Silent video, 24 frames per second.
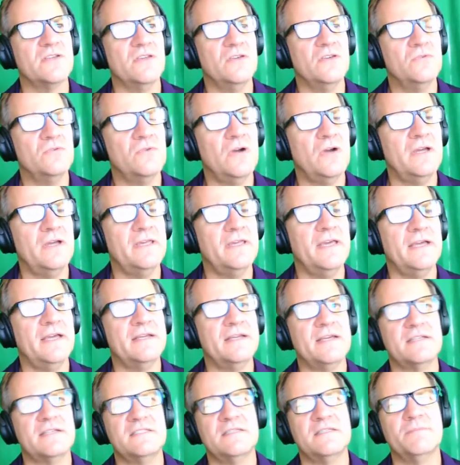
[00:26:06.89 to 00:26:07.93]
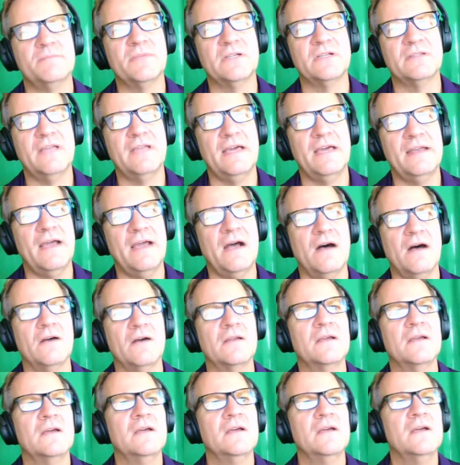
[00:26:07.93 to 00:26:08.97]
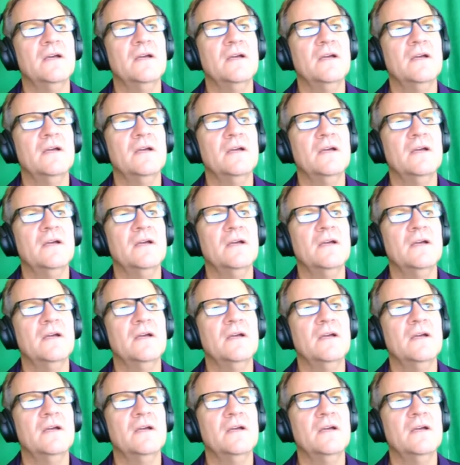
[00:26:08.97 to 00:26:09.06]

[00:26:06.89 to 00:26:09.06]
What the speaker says: So you want Yandex to build that out.